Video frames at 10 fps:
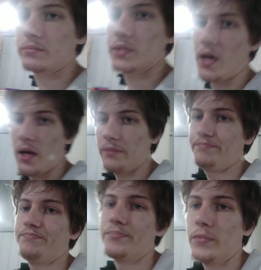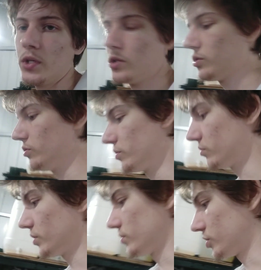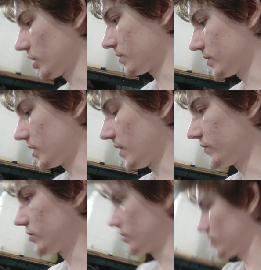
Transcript: do all your adjustments you have to do. With the